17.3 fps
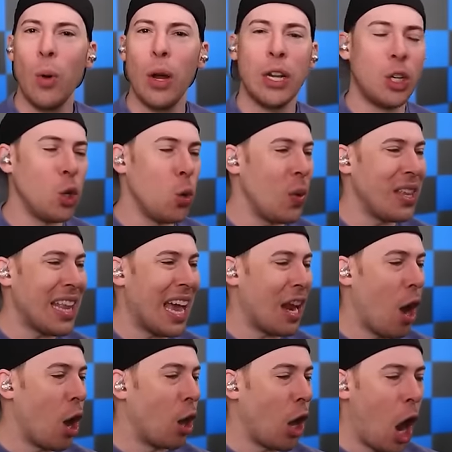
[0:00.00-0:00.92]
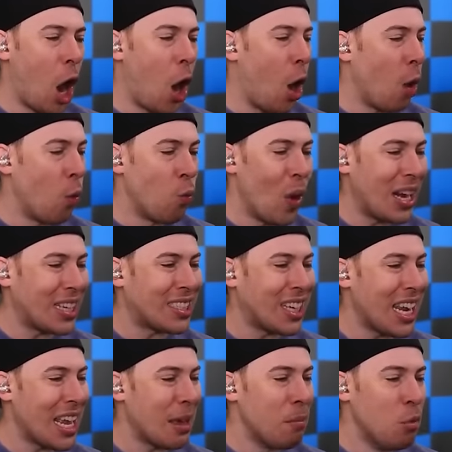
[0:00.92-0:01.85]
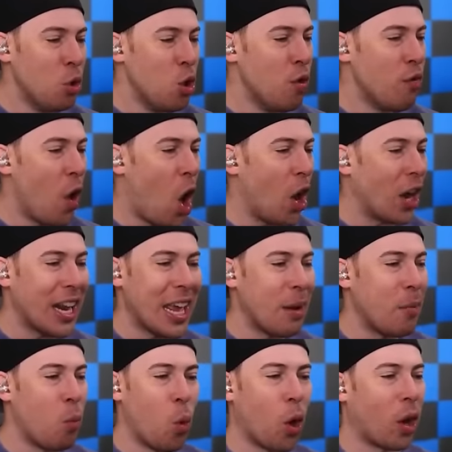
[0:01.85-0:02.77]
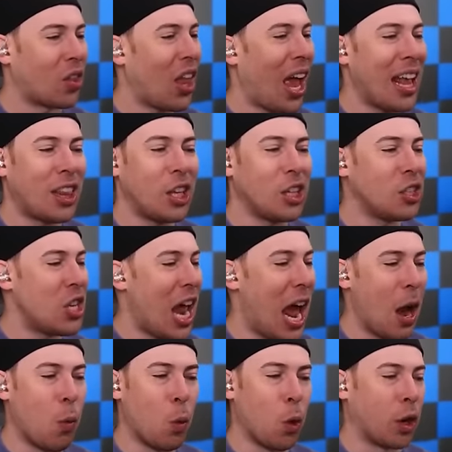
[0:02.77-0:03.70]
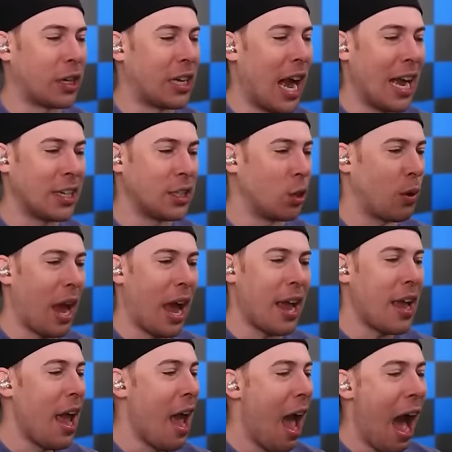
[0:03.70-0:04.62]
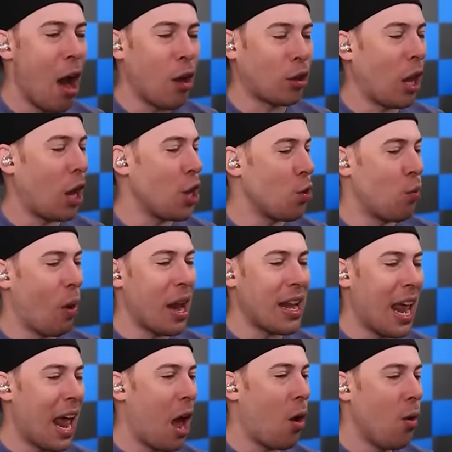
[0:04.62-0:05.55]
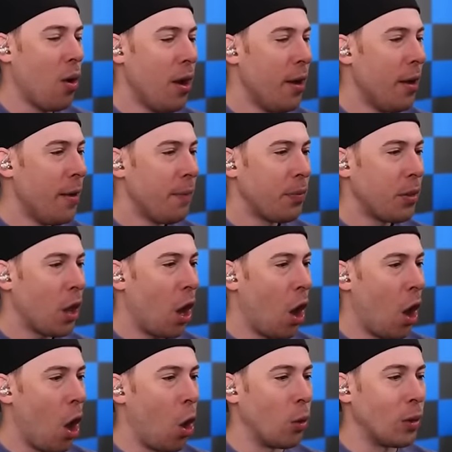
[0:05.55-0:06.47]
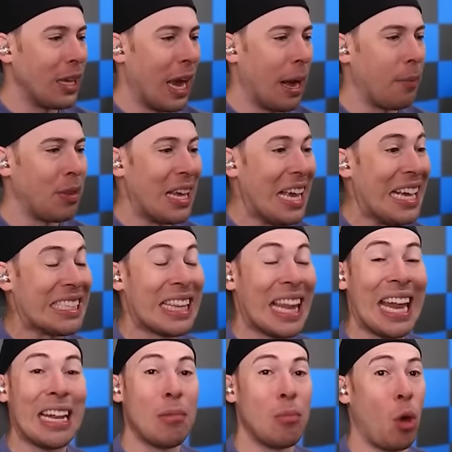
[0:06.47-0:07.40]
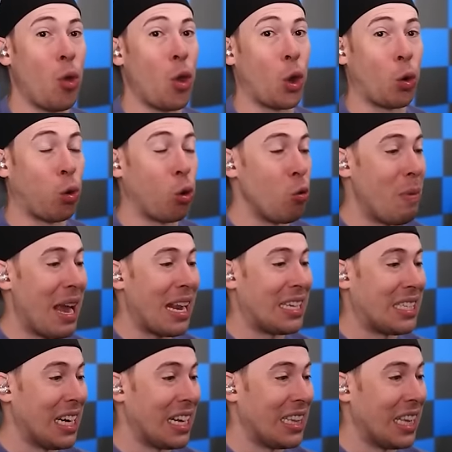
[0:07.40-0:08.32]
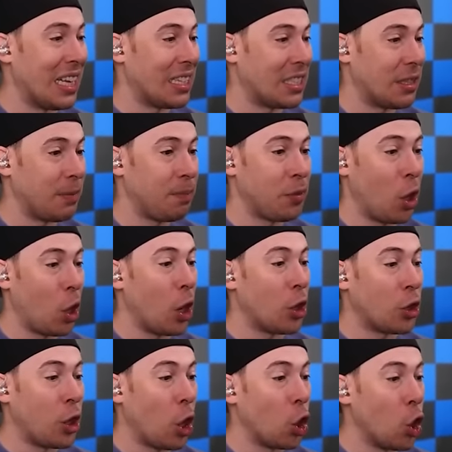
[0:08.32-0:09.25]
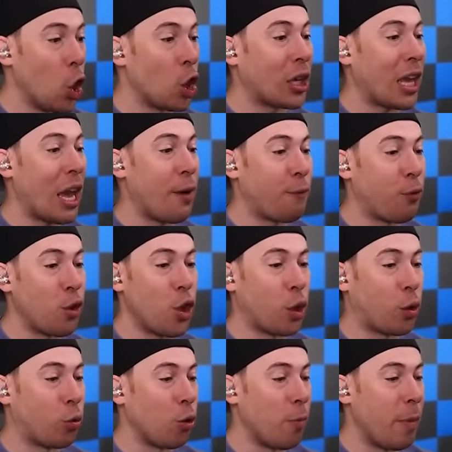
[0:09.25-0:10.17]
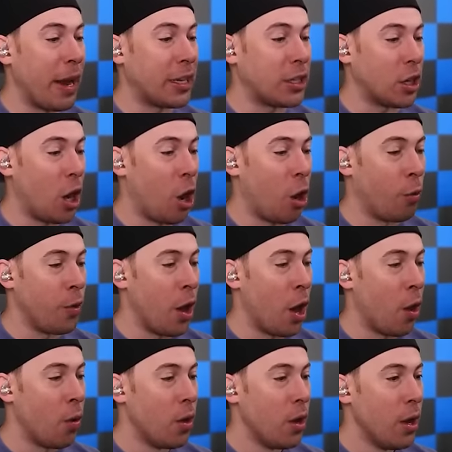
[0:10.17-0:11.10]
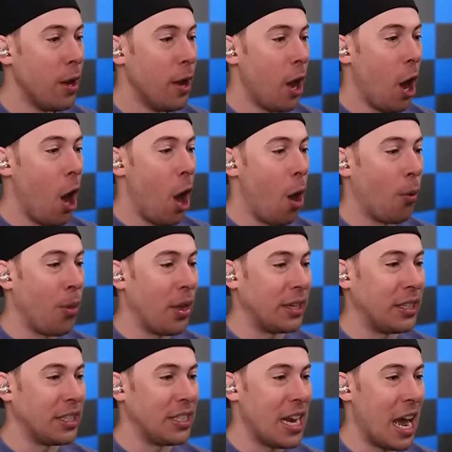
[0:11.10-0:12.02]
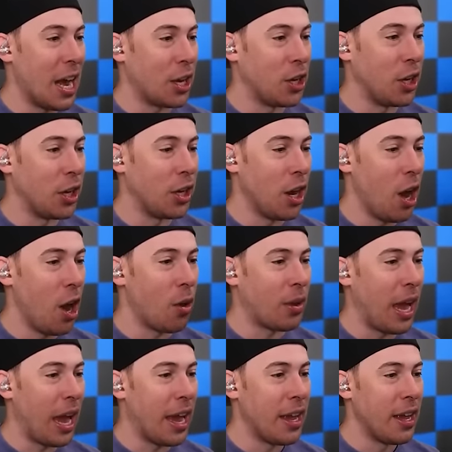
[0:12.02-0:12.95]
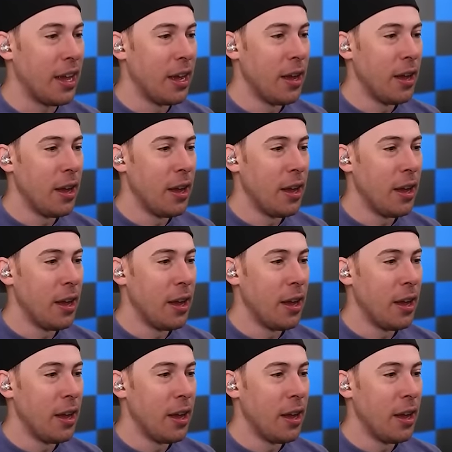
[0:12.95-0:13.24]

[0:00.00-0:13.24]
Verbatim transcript: would doing that wrestling move on him work? That does not work, guys, okay? I'll tell you right now. Oh, yeah. He's letting know the crewmates did this. They're looking for the crewmates. Oh, no. Oh, this is not good. Okay.